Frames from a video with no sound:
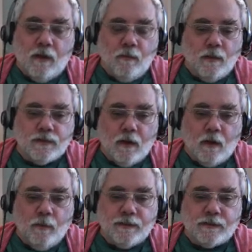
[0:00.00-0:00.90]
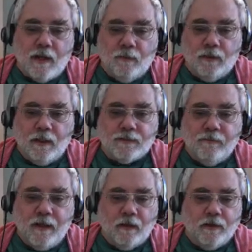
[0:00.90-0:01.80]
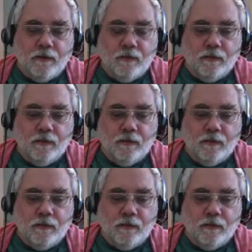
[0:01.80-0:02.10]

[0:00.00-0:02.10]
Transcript: almost always complex valued.